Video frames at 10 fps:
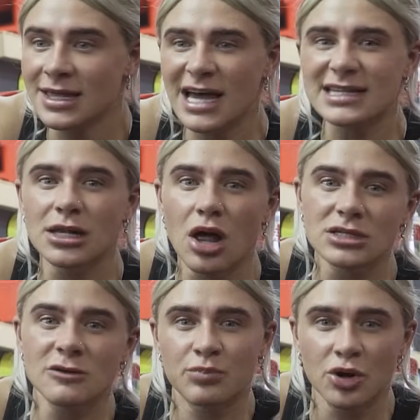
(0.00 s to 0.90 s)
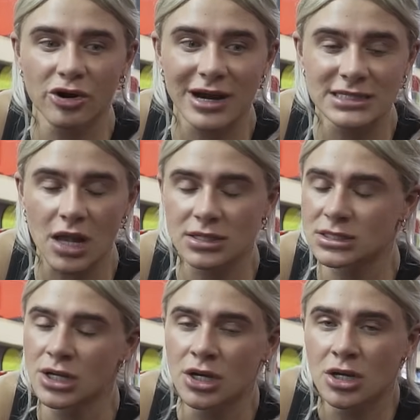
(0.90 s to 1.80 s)
that's lots of progress
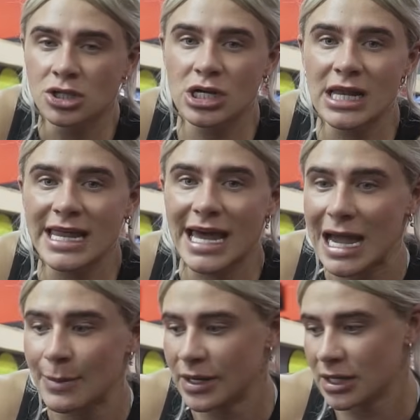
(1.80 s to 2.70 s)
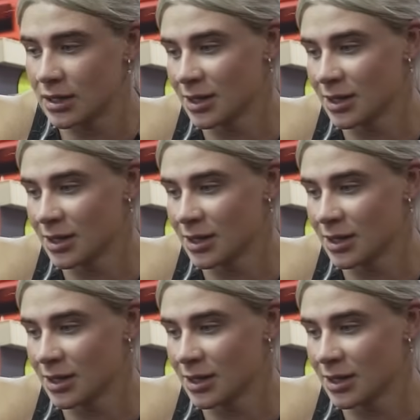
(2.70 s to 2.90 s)
lost. Don't let that happen.